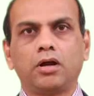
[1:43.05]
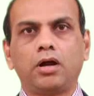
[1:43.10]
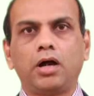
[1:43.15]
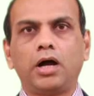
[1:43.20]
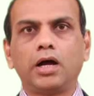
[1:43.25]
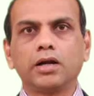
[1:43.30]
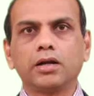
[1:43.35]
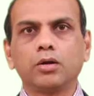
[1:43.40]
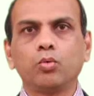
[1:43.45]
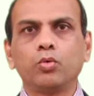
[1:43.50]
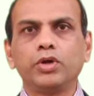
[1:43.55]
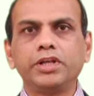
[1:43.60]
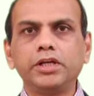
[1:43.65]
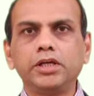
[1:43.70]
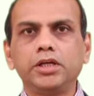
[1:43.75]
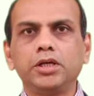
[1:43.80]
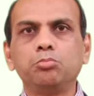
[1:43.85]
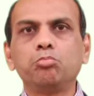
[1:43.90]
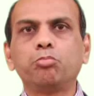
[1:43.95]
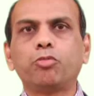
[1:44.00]
are a
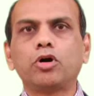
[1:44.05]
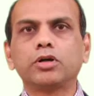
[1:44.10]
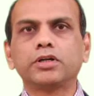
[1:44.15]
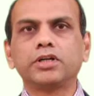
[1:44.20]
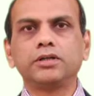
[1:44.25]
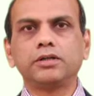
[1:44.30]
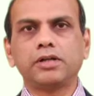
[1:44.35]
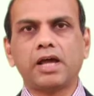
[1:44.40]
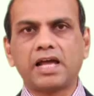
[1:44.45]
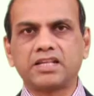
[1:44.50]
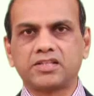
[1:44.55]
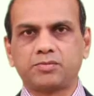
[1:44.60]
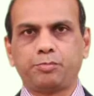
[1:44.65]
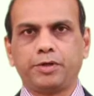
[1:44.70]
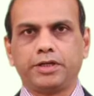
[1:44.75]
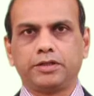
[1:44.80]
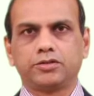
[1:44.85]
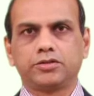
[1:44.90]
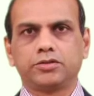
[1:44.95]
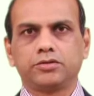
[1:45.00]
very important
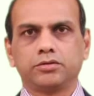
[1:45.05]
aspect.